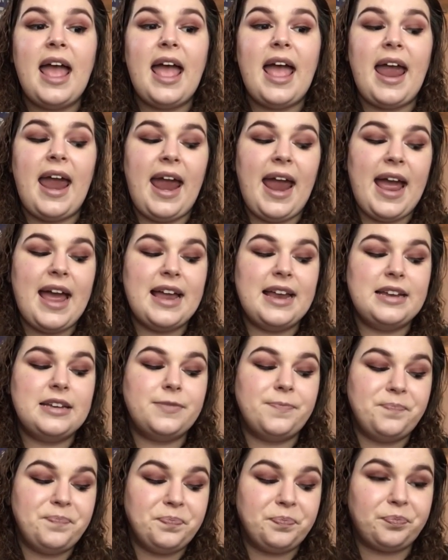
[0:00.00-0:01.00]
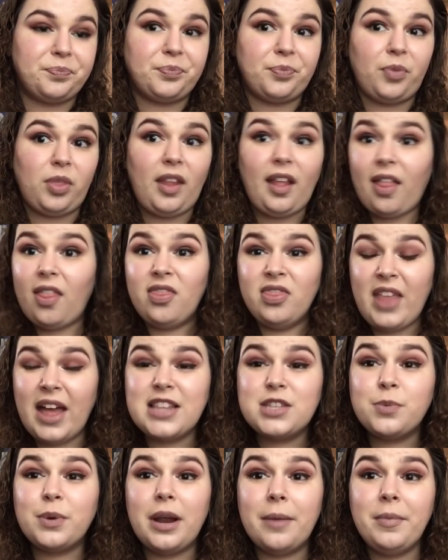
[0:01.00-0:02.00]
And
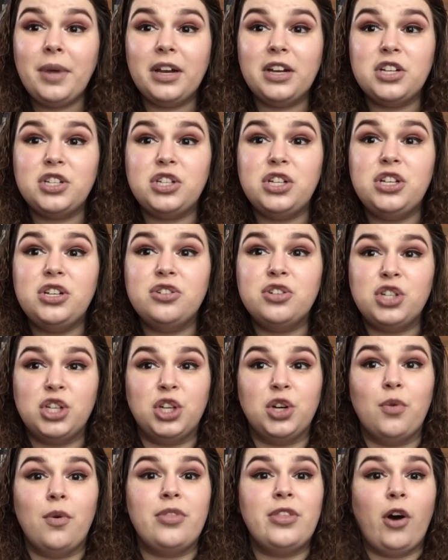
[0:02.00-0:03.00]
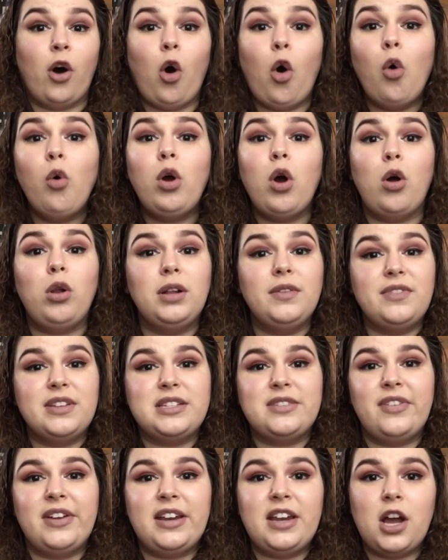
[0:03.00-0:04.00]
that's what I'm gonna do. The whole goal of
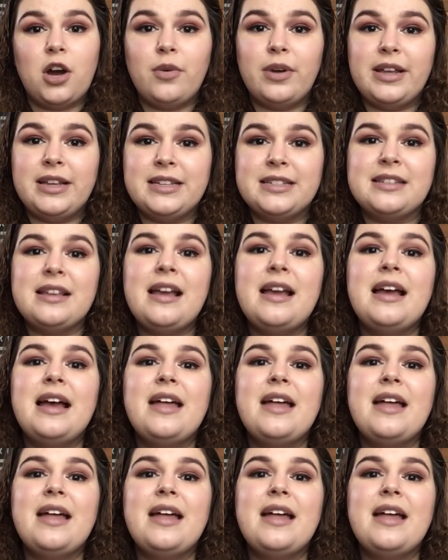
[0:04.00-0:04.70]
this video is